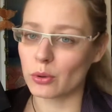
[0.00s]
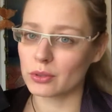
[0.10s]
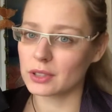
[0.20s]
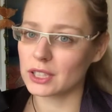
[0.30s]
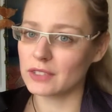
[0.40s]

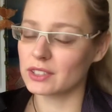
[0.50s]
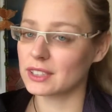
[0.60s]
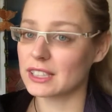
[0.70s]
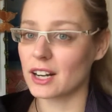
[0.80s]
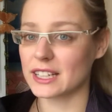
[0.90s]
Even the
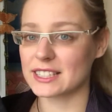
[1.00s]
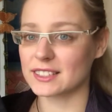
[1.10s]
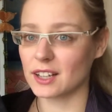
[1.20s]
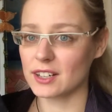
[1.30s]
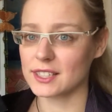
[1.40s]
Darkest
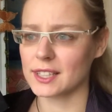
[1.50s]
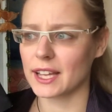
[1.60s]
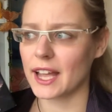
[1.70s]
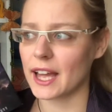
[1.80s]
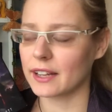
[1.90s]
Stars that I
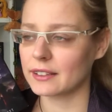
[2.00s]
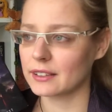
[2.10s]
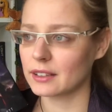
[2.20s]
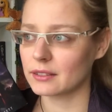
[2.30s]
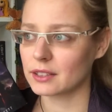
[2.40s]
had,
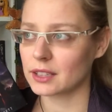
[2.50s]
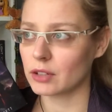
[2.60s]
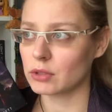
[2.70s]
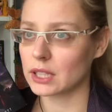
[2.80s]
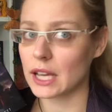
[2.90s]
that I
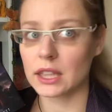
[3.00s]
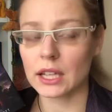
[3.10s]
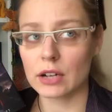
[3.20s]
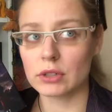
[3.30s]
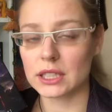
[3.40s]
read. I think I
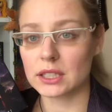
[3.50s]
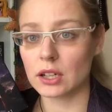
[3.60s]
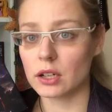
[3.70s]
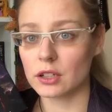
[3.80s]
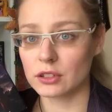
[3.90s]
read it
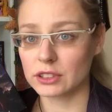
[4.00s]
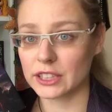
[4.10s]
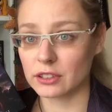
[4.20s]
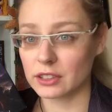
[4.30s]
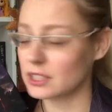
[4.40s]

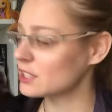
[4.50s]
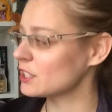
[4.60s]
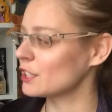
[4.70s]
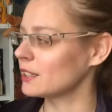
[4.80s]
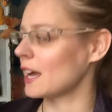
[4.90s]
earlier this
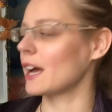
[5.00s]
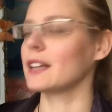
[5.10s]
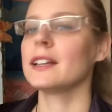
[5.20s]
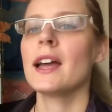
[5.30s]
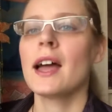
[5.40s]
year
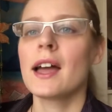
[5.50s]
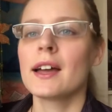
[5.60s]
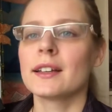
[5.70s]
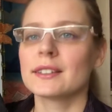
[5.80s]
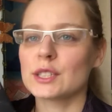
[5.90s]
and
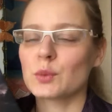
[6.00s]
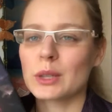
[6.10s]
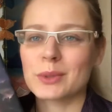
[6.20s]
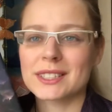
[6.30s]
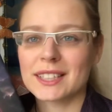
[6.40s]
this one
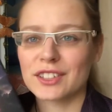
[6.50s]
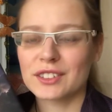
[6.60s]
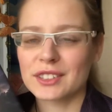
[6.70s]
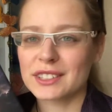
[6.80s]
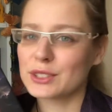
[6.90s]
was
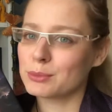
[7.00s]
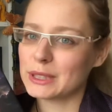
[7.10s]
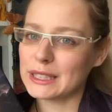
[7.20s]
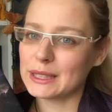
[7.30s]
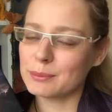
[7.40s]
sent to
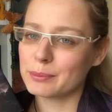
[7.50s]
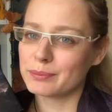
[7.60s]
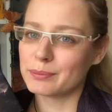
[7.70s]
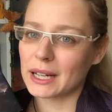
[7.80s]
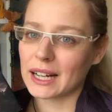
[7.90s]
me
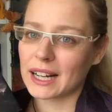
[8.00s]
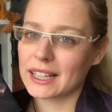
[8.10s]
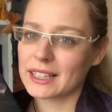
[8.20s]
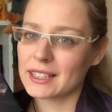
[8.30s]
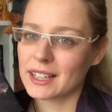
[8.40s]
by
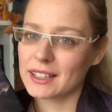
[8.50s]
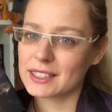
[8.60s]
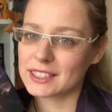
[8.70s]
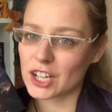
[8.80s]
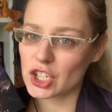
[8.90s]

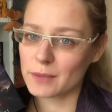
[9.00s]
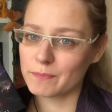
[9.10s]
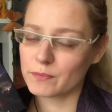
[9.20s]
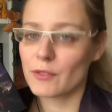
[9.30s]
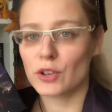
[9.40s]
Sasha
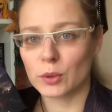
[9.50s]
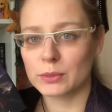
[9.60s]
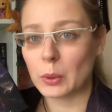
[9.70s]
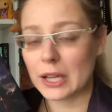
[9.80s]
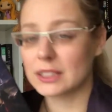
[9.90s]
from The
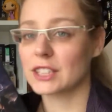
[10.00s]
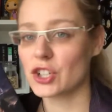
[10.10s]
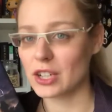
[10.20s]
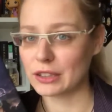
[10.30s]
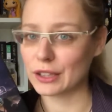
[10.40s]
Wild
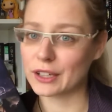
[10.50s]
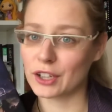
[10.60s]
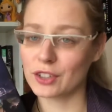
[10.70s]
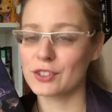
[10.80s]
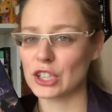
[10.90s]
Sasha and link
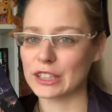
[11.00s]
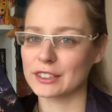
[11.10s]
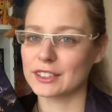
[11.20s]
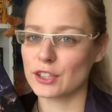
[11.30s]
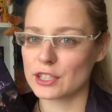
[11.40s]
her channel
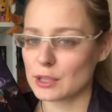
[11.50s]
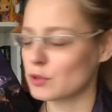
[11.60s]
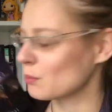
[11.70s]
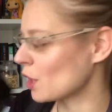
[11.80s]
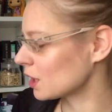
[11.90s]
in the description
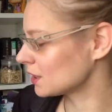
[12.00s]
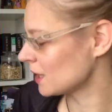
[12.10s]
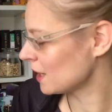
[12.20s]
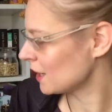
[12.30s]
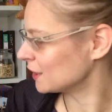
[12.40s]
box.
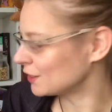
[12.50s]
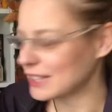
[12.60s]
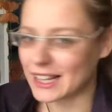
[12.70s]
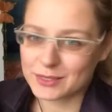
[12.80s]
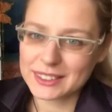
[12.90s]
So
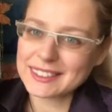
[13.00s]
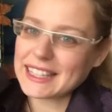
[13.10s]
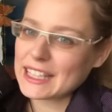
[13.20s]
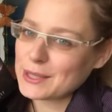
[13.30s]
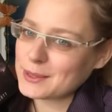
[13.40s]
yeah,
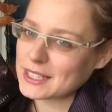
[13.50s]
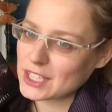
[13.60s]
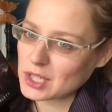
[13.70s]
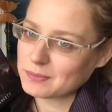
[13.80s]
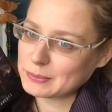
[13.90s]
thank you
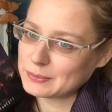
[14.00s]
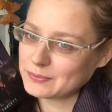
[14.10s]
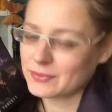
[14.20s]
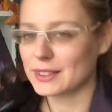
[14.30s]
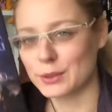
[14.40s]
Sasha.
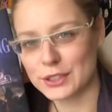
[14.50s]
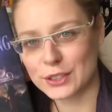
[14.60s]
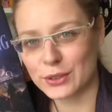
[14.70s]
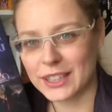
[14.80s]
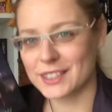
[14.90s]
It was so
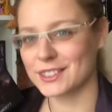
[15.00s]
nice.